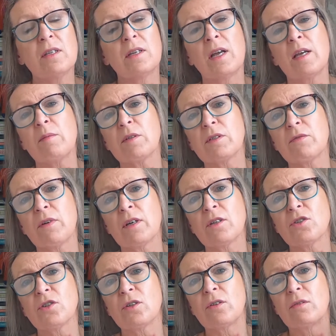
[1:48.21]
unable to
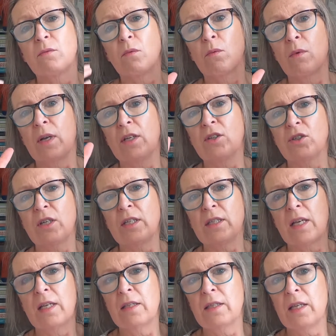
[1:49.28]
function when she's
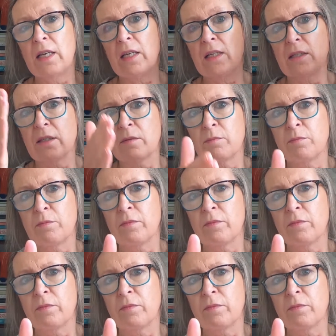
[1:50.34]
in these